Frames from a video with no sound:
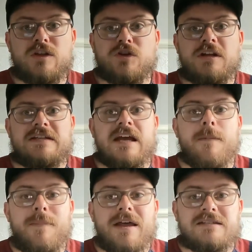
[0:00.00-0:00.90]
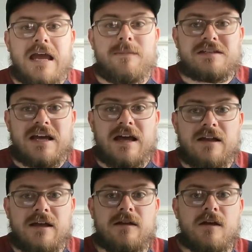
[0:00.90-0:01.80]
It's going to take him a bit of time to
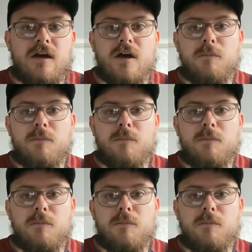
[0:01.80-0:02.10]
settle in,